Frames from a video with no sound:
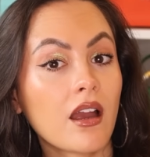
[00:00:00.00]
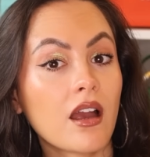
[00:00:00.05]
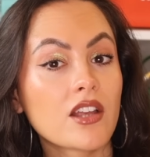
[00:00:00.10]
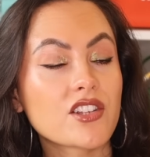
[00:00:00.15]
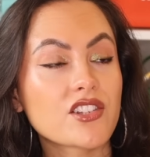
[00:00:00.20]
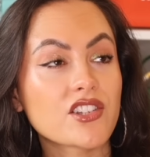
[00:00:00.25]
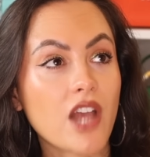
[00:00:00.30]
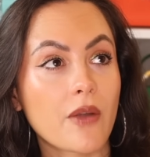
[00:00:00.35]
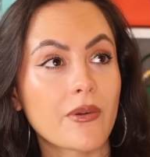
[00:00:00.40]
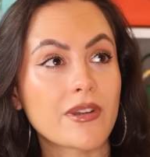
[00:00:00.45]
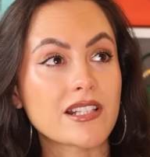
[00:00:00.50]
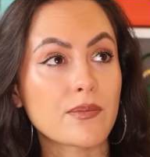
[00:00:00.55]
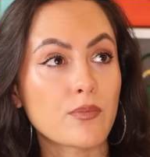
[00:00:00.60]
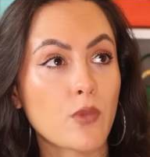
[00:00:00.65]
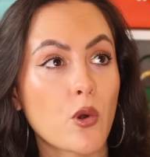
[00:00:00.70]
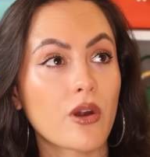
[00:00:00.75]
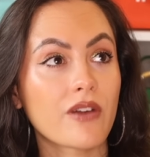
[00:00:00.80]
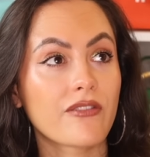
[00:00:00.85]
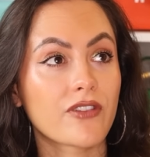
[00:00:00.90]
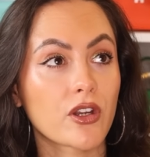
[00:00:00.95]
So it's
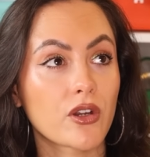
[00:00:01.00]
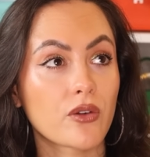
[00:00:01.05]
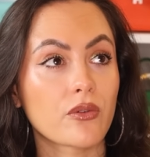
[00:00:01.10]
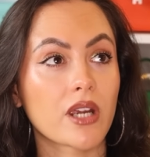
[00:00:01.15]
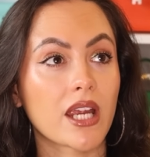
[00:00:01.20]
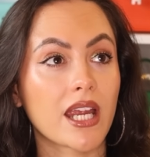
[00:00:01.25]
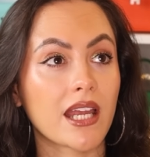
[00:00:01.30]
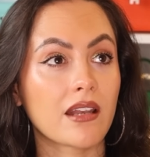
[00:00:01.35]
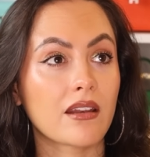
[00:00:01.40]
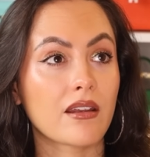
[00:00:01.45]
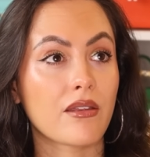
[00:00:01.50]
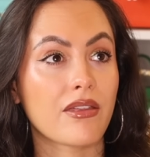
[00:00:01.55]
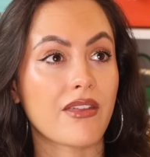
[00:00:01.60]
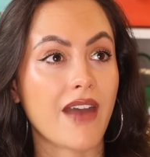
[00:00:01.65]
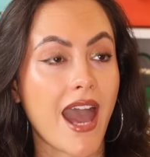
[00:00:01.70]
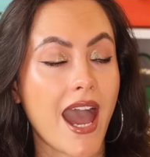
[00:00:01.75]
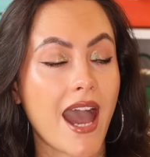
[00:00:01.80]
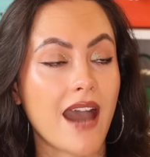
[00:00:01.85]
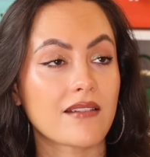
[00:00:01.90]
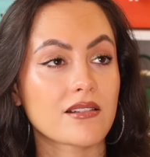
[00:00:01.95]
more of a green
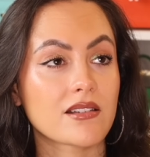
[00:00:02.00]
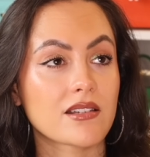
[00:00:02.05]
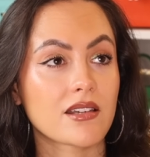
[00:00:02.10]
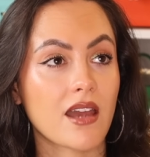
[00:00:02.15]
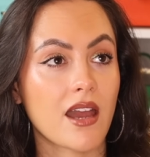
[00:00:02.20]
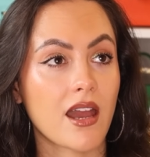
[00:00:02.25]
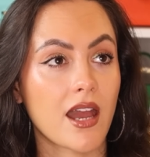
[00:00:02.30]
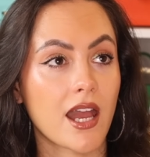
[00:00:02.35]
that,